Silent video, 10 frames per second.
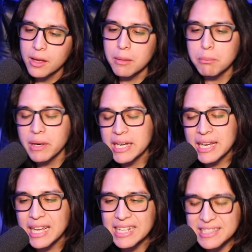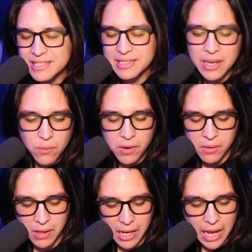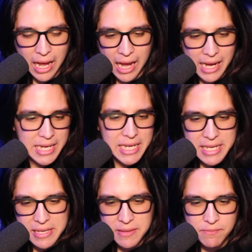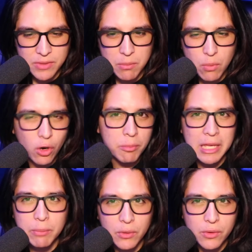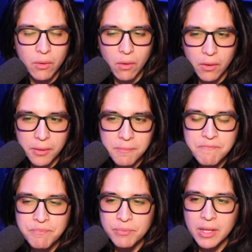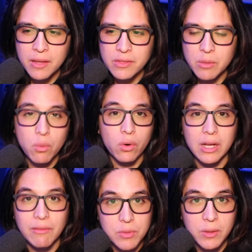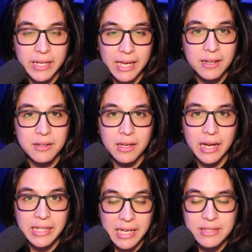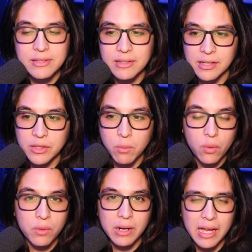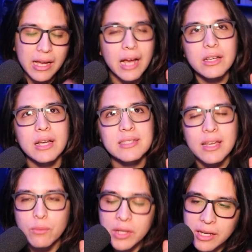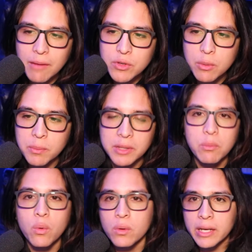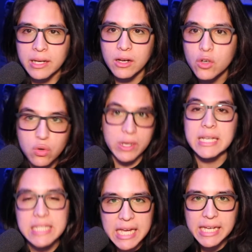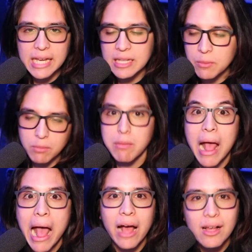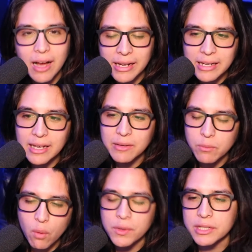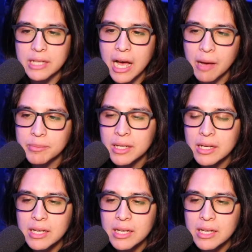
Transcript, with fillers: But it's this thing where I, the more people there are, the more comfortable I get, I guess, and the more, it's not really comfortable, but the more, like, crazy I get, and the more, bah, I get over the top.